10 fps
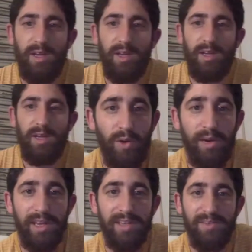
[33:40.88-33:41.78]
It's
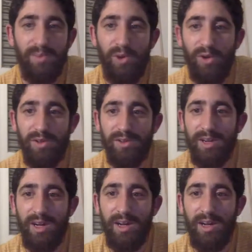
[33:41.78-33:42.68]
only a small
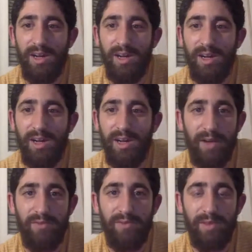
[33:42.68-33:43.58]

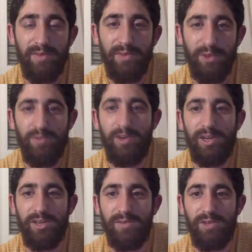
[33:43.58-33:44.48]
amount from the first
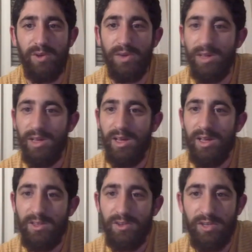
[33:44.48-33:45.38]
production of Joey.
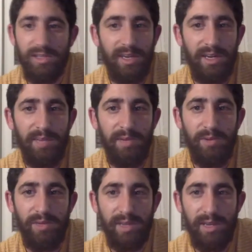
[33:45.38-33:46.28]
So just send an email,
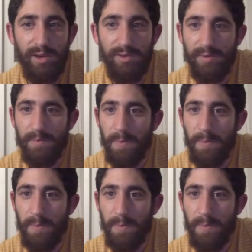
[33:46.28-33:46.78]
we'll take care of it.